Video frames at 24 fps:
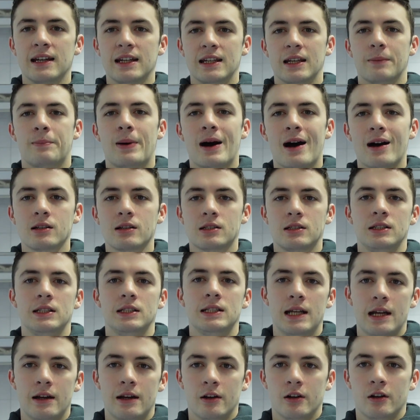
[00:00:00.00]
in the past
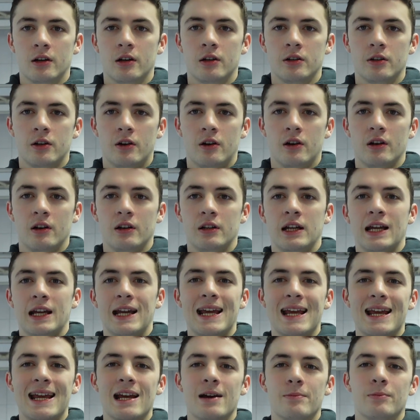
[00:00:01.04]
year now,
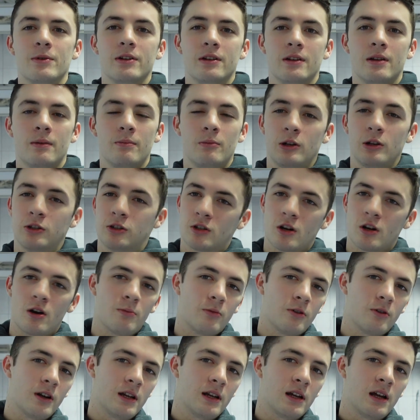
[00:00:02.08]
Eamon
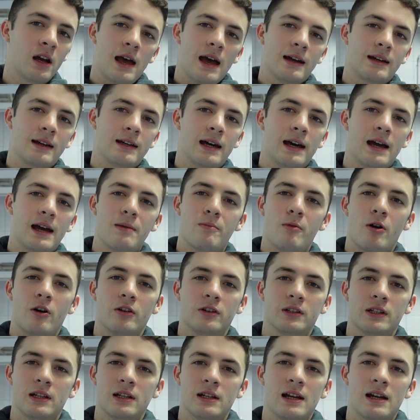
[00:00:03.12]
Montgomery, aka
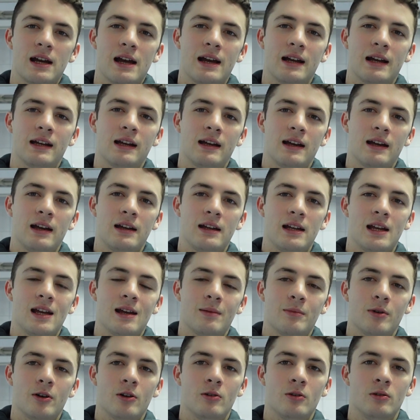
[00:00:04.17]
Monty, aka
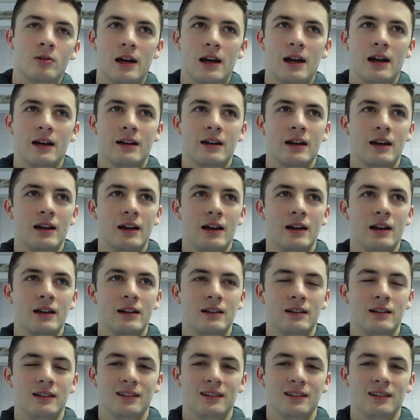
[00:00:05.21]
Amo, aka